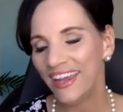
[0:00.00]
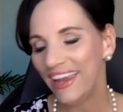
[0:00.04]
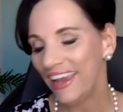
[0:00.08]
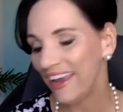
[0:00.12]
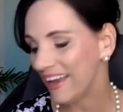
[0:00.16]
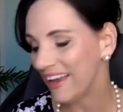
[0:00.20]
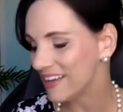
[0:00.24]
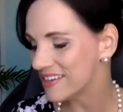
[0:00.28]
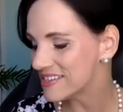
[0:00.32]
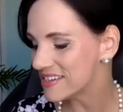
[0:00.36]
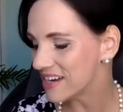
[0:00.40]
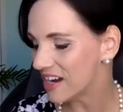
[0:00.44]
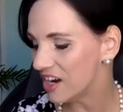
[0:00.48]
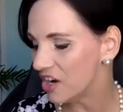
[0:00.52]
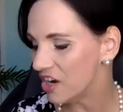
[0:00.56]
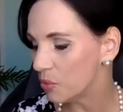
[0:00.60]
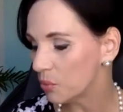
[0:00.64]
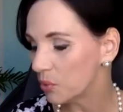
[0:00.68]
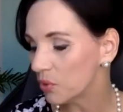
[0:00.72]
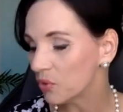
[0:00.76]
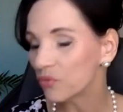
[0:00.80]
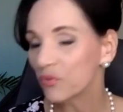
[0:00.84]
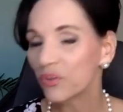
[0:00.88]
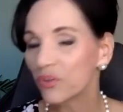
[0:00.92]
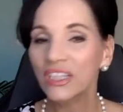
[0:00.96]
And uh,
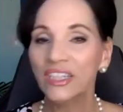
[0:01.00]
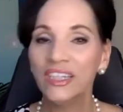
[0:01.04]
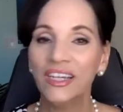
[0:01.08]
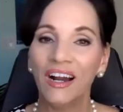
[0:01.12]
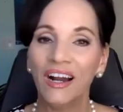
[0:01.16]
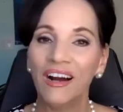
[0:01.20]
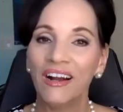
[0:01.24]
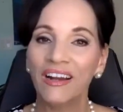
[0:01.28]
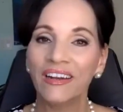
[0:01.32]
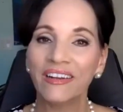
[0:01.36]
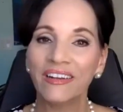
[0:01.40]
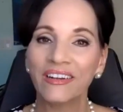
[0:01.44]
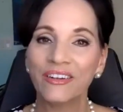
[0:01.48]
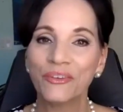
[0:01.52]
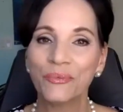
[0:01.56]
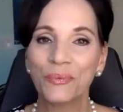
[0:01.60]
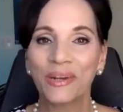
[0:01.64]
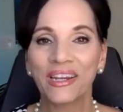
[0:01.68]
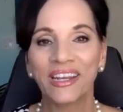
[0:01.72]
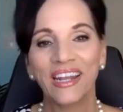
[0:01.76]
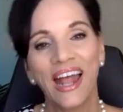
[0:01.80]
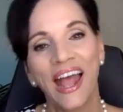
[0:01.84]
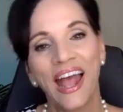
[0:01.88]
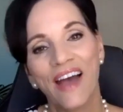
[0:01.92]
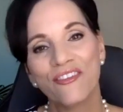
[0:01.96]
we're really honored. We're
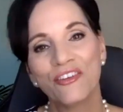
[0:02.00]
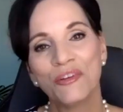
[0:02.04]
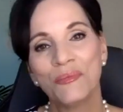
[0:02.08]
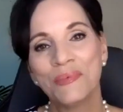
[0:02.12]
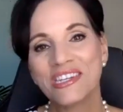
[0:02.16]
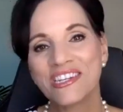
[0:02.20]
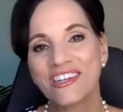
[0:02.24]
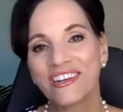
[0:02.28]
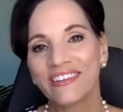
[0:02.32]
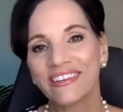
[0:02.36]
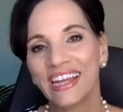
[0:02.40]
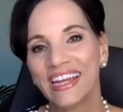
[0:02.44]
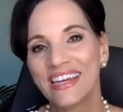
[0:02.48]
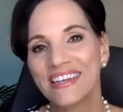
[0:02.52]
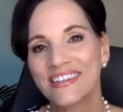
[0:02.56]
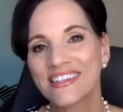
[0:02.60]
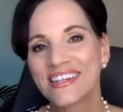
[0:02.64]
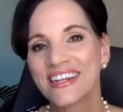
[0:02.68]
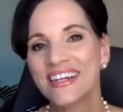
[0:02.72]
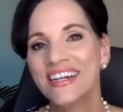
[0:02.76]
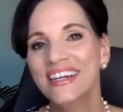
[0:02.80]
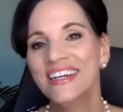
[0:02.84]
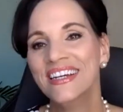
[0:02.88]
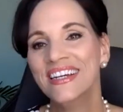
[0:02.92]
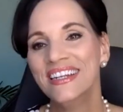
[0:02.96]
going to have him as our guest
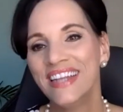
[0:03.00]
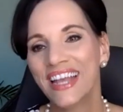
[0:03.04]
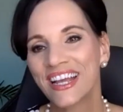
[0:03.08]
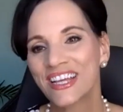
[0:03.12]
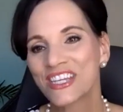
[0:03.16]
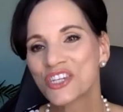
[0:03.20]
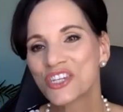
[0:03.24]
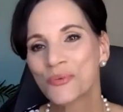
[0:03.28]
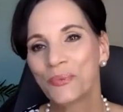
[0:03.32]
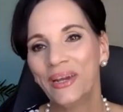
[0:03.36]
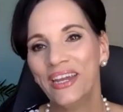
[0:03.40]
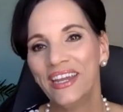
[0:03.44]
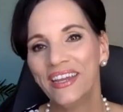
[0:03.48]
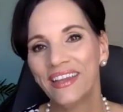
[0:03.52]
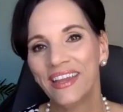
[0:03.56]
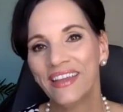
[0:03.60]
next week.